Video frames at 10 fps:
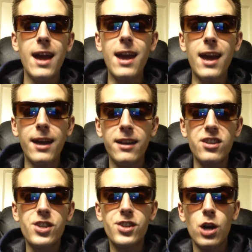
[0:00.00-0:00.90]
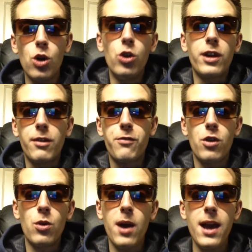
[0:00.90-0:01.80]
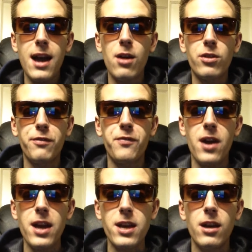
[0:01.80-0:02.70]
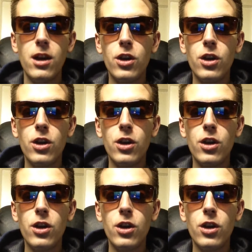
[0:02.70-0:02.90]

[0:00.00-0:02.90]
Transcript: And is still looking for a way out to fight.